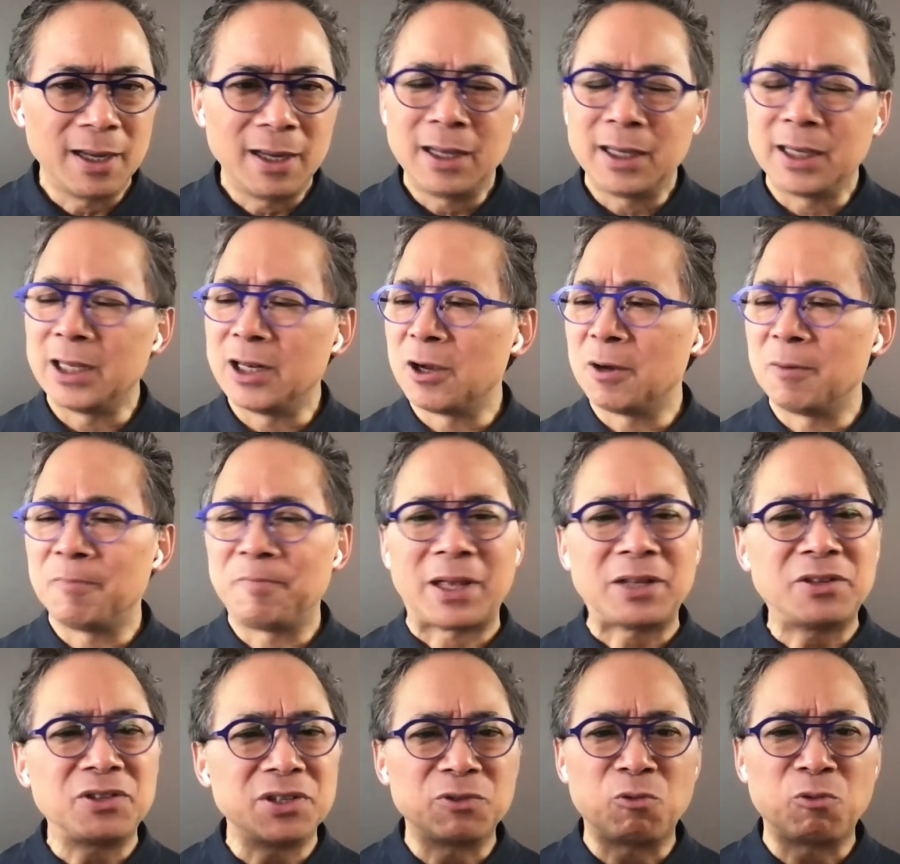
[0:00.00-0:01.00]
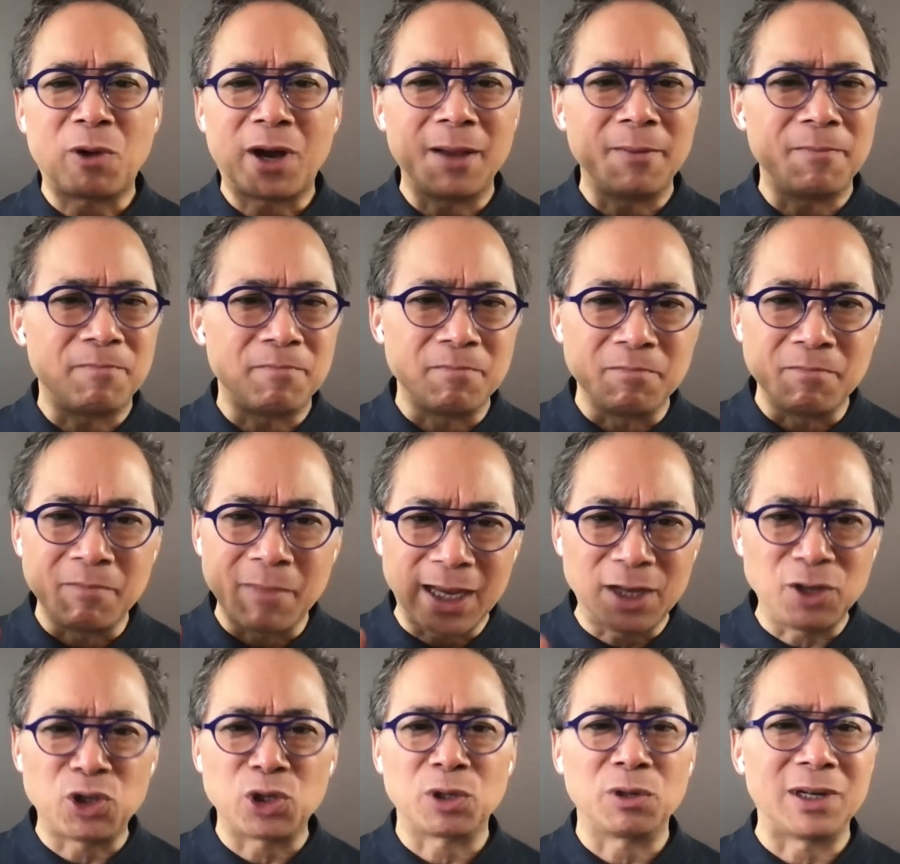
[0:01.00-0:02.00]
You know, that's just why
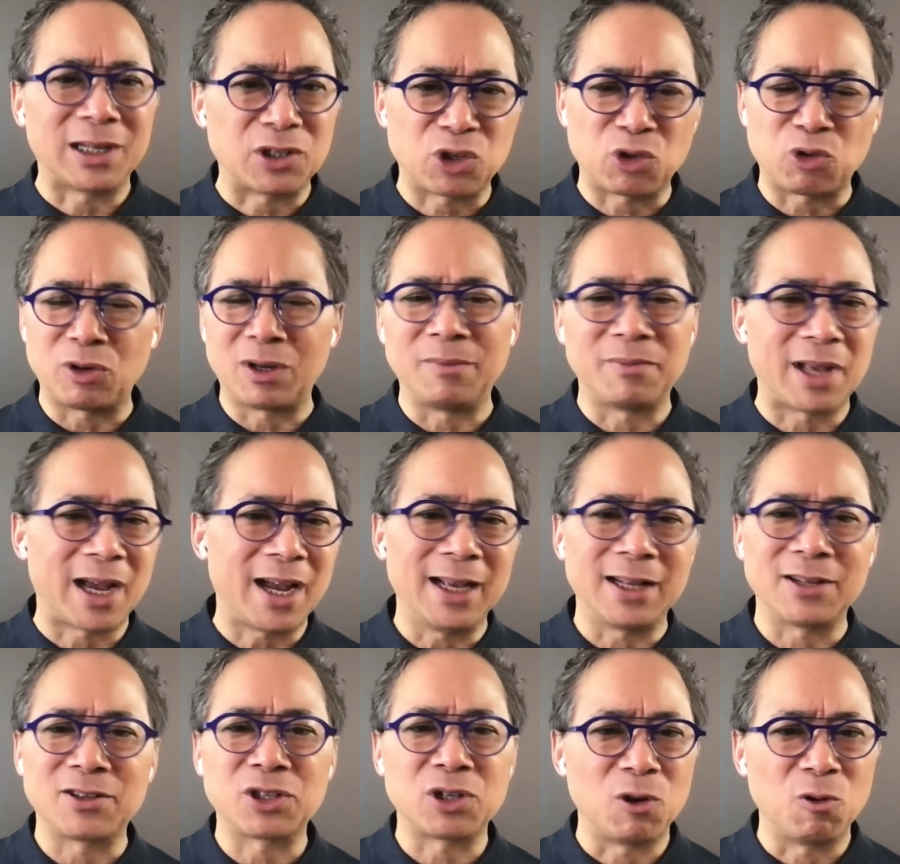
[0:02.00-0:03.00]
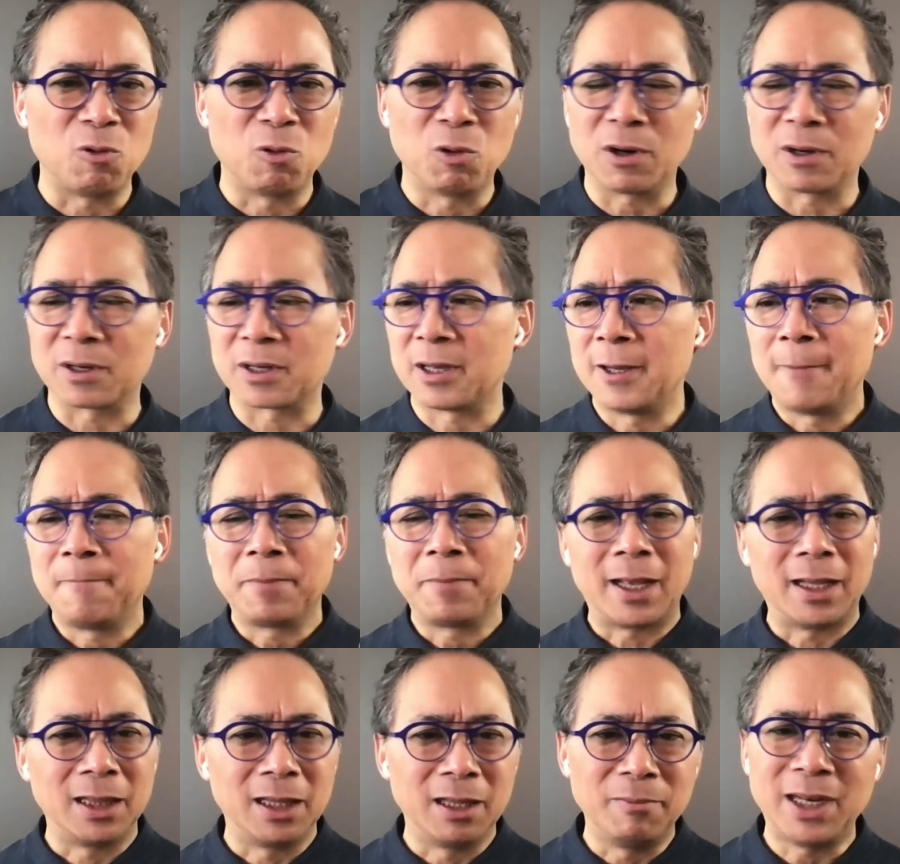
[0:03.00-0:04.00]
major extreme diets don't work.
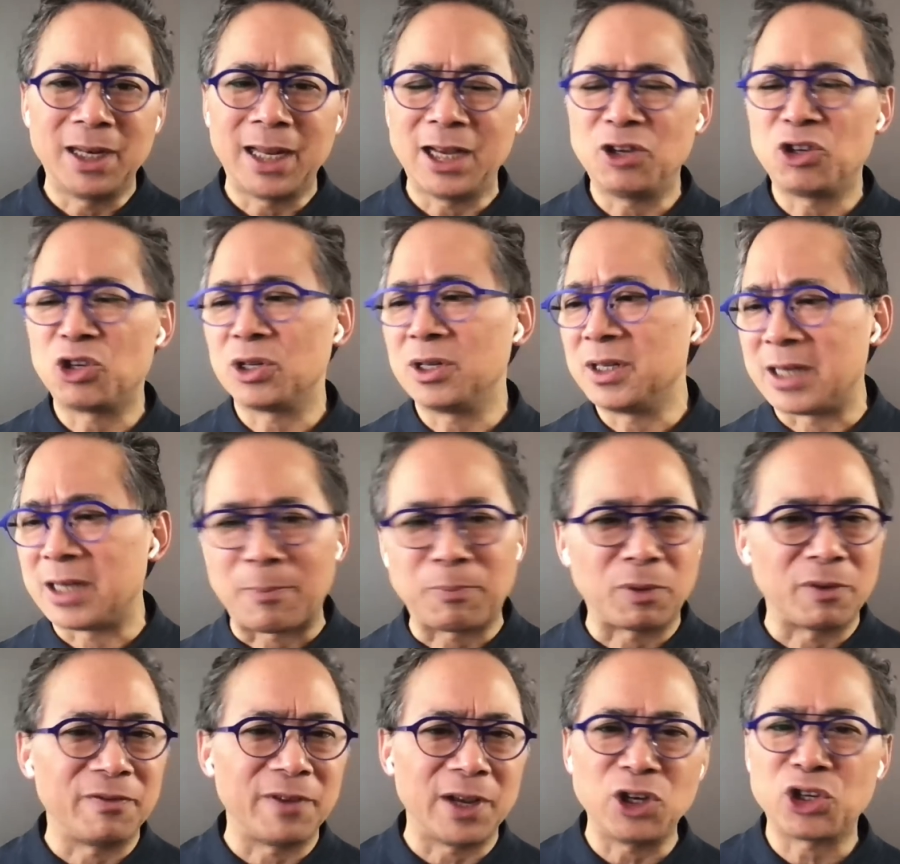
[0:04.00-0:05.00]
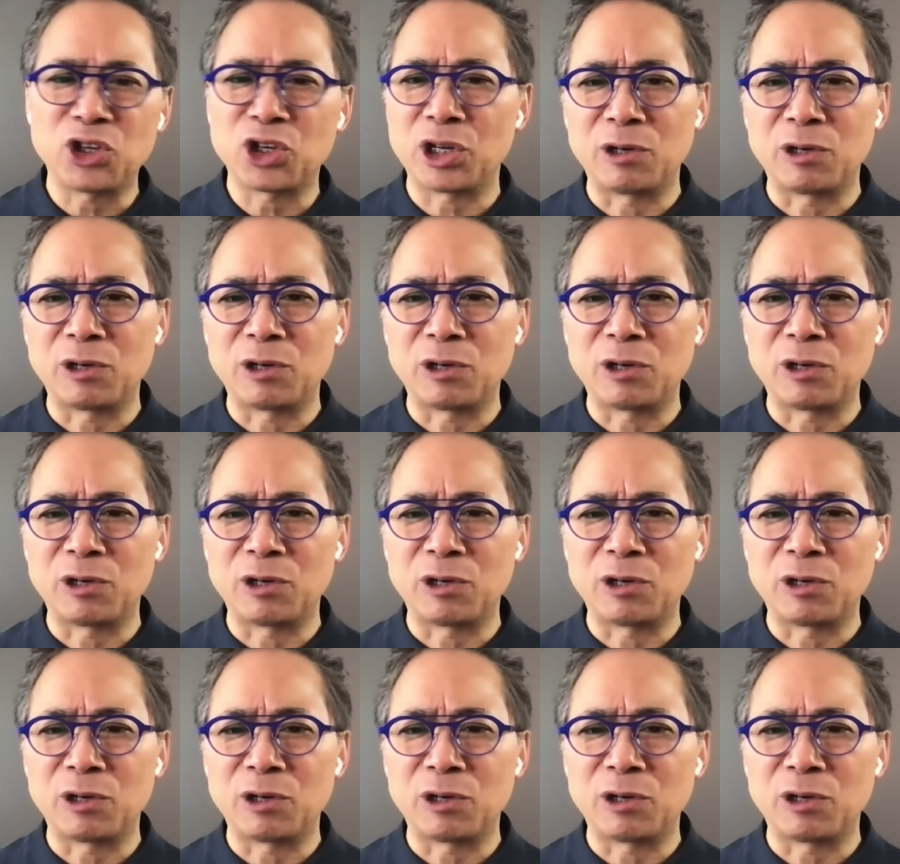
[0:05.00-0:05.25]
Elimination, deprivation,